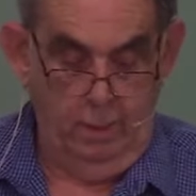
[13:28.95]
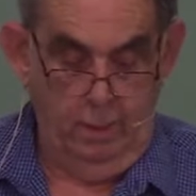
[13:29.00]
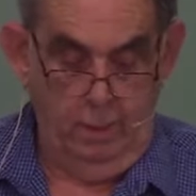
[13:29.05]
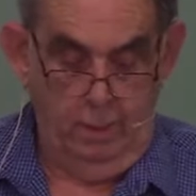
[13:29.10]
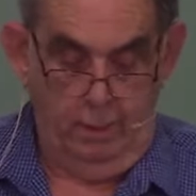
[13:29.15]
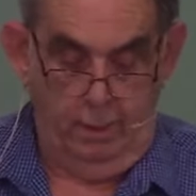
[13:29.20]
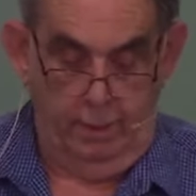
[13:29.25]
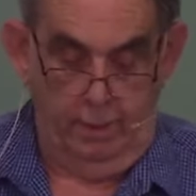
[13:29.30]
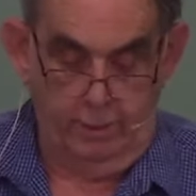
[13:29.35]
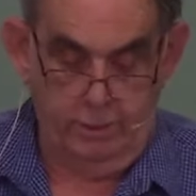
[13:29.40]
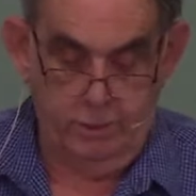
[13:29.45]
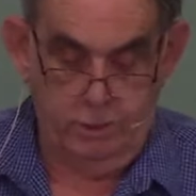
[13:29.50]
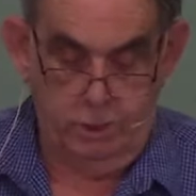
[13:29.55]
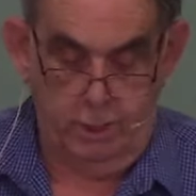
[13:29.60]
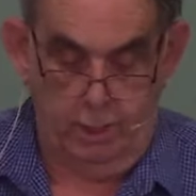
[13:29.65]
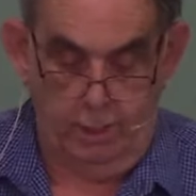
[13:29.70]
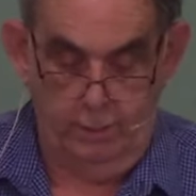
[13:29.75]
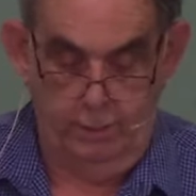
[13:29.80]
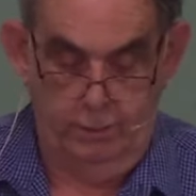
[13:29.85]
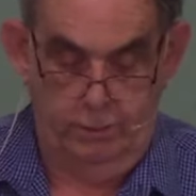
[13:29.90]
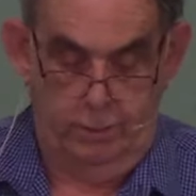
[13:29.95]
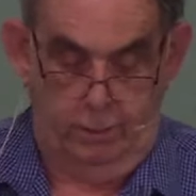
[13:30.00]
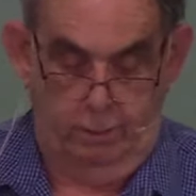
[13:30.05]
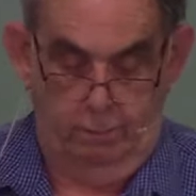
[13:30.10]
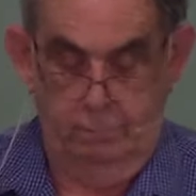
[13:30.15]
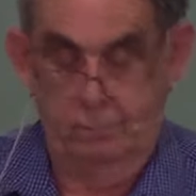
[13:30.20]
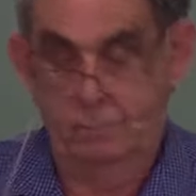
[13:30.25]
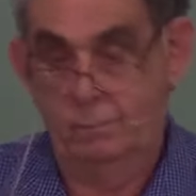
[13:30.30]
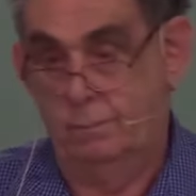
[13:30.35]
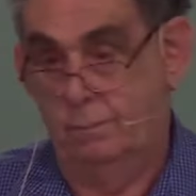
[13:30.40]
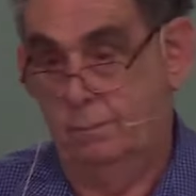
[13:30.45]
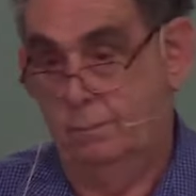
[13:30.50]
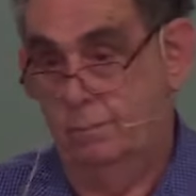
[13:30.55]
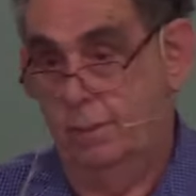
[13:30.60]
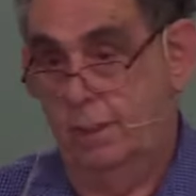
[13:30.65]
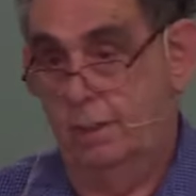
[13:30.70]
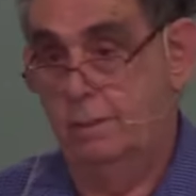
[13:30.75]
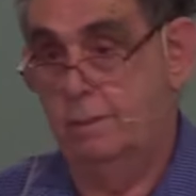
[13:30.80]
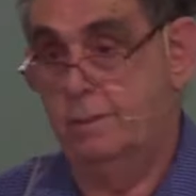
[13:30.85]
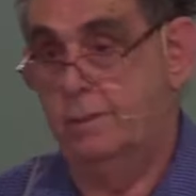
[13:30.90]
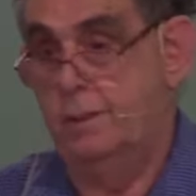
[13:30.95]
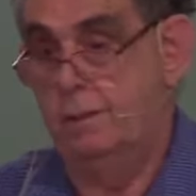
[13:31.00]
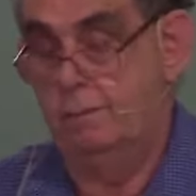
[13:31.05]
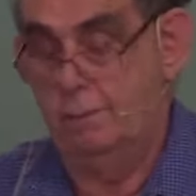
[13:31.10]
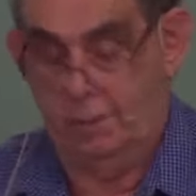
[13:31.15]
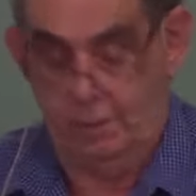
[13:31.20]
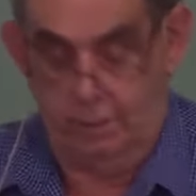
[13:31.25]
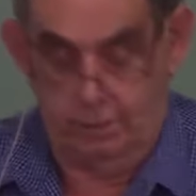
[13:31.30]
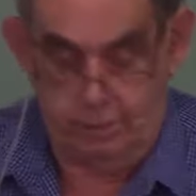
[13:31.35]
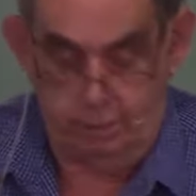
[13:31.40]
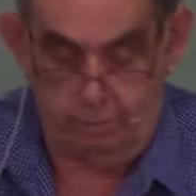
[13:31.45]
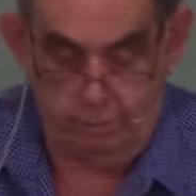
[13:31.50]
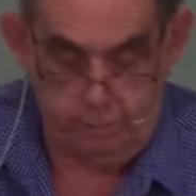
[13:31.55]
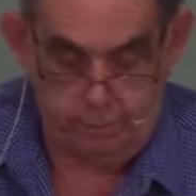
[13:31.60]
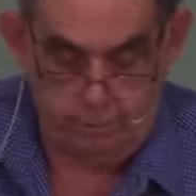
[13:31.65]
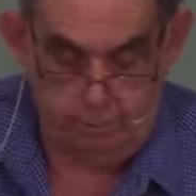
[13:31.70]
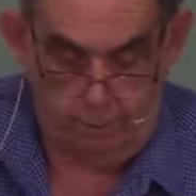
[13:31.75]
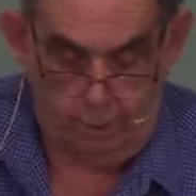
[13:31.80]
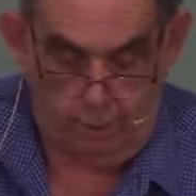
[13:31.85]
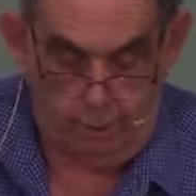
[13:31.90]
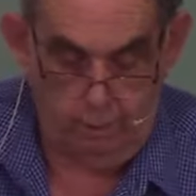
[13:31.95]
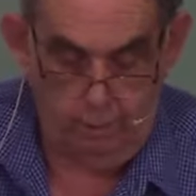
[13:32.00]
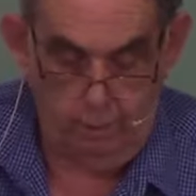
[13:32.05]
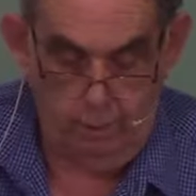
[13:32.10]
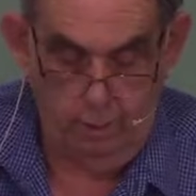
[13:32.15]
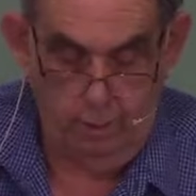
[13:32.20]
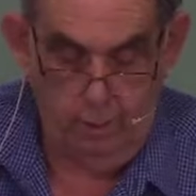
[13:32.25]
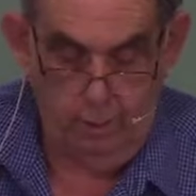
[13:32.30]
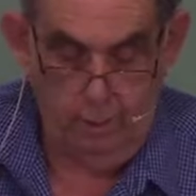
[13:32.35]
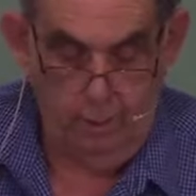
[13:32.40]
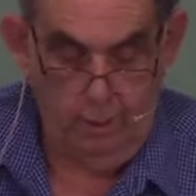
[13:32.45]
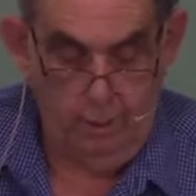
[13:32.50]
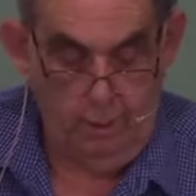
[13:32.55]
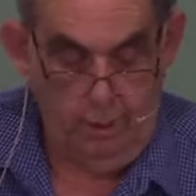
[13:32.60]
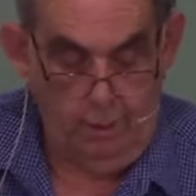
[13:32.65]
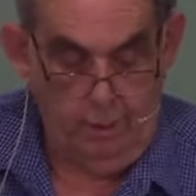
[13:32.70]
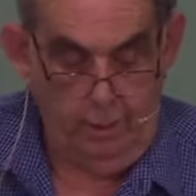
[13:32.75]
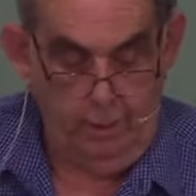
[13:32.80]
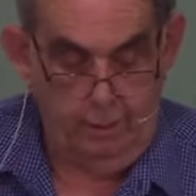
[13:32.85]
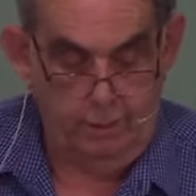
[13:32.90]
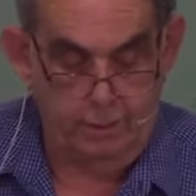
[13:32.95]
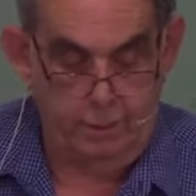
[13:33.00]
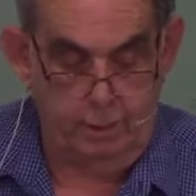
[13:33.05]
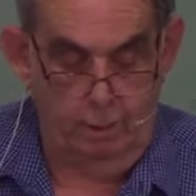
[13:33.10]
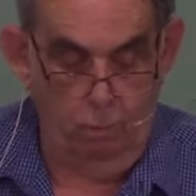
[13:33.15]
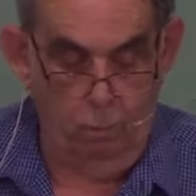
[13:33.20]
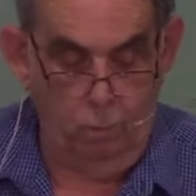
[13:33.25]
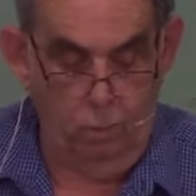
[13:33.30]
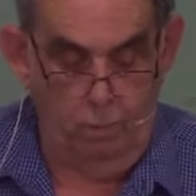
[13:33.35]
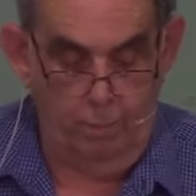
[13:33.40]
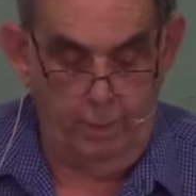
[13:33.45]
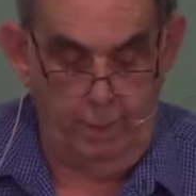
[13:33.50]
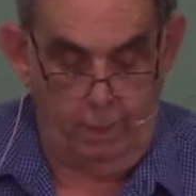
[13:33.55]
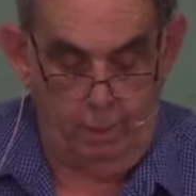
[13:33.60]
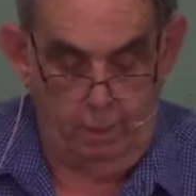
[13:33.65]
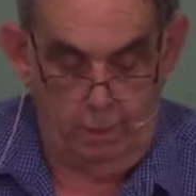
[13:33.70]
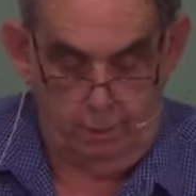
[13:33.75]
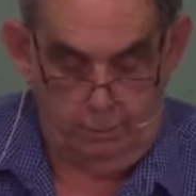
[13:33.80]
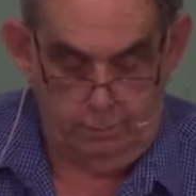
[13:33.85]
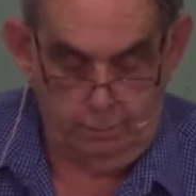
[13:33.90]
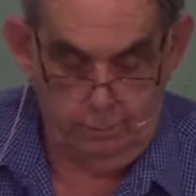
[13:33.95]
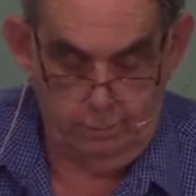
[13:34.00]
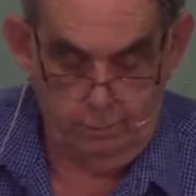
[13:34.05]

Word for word: Now, that's challenging because here in the territory, it's so warm and hot.